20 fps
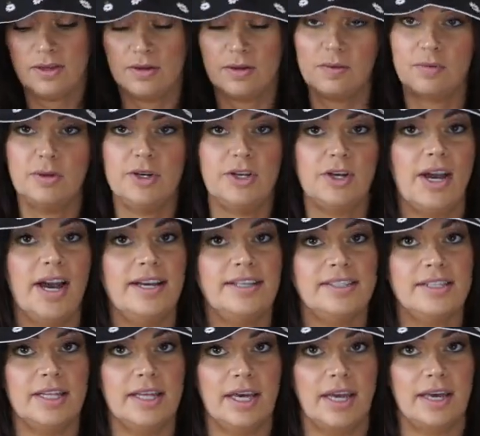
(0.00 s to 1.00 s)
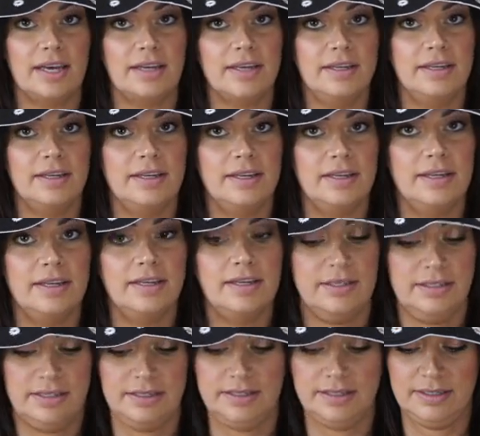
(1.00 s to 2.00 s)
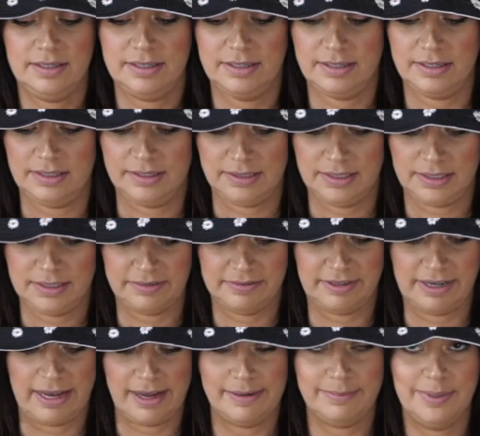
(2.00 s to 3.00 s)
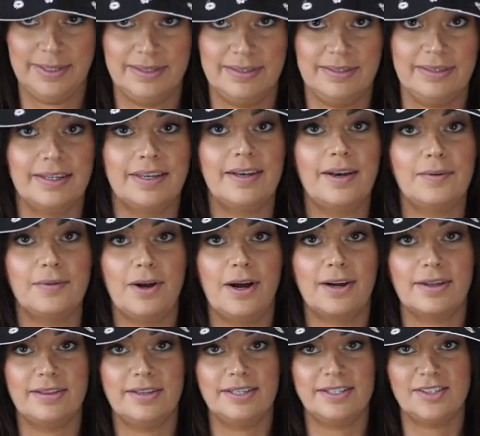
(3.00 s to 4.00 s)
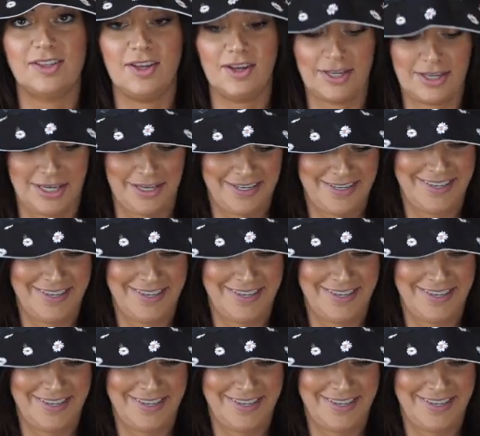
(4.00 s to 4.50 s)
What do you guys think? Is this a vibe? Can I rock this look?